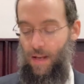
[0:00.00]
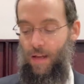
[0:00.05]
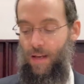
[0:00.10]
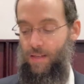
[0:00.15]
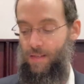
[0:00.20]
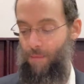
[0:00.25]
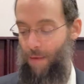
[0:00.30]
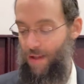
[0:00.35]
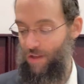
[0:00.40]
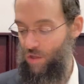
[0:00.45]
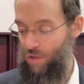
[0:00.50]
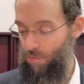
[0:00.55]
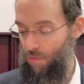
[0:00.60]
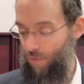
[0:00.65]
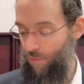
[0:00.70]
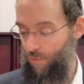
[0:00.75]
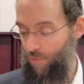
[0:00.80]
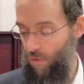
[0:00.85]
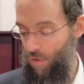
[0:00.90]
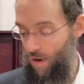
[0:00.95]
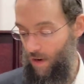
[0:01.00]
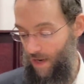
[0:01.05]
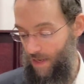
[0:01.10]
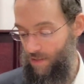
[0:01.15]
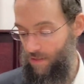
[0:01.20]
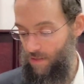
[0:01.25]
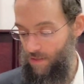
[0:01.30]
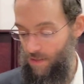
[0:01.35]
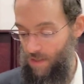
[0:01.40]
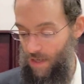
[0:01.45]
As I mentioned before, and as
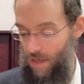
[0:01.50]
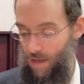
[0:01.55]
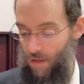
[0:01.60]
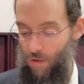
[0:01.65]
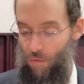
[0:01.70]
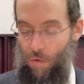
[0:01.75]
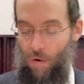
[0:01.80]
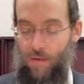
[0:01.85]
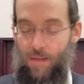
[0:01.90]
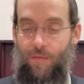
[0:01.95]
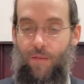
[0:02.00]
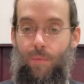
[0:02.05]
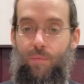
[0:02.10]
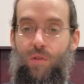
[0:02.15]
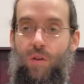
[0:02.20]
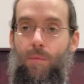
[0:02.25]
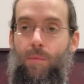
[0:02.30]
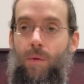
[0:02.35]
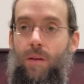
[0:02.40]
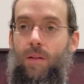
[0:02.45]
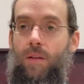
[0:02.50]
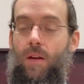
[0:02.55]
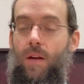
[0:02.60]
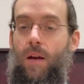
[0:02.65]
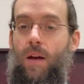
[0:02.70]
you see here in the words of Rab Shimon,